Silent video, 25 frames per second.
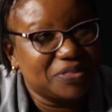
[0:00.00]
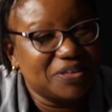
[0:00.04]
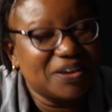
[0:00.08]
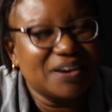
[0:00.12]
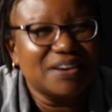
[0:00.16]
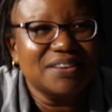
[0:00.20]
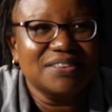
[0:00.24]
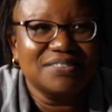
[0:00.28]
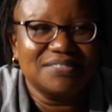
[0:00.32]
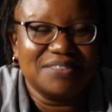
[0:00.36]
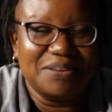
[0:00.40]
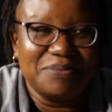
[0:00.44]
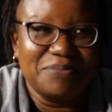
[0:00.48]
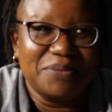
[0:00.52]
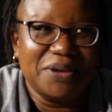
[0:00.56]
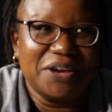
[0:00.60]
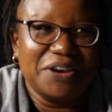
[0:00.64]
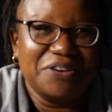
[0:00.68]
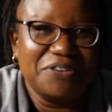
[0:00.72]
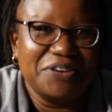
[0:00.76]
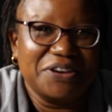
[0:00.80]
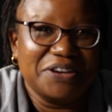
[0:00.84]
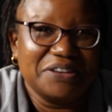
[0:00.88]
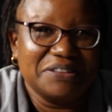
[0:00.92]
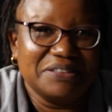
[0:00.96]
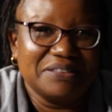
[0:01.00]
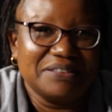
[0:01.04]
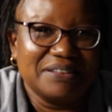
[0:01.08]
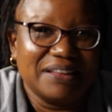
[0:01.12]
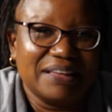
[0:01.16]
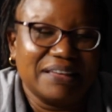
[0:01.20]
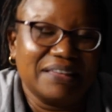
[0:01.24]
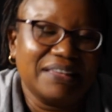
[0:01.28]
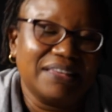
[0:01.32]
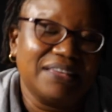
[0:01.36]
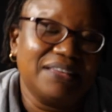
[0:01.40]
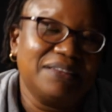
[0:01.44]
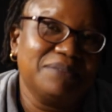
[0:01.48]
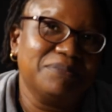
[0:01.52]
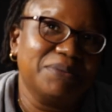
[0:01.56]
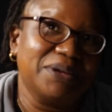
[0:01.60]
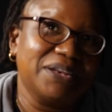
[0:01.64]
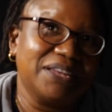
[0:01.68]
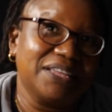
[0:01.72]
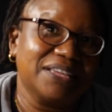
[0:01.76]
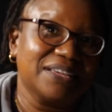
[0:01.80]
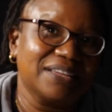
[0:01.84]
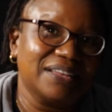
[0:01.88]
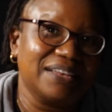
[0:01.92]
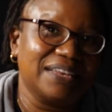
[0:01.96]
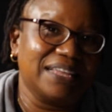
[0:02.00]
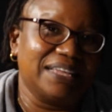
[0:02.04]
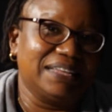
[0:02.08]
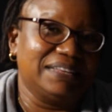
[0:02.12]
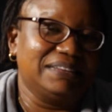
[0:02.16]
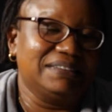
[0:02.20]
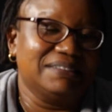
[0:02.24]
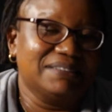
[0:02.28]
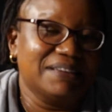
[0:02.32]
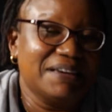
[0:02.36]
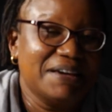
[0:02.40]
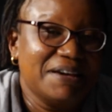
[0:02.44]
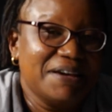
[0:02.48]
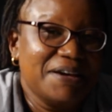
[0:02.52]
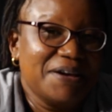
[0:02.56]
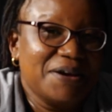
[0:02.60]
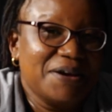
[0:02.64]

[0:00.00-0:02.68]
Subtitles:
There are some areas like in Manicaland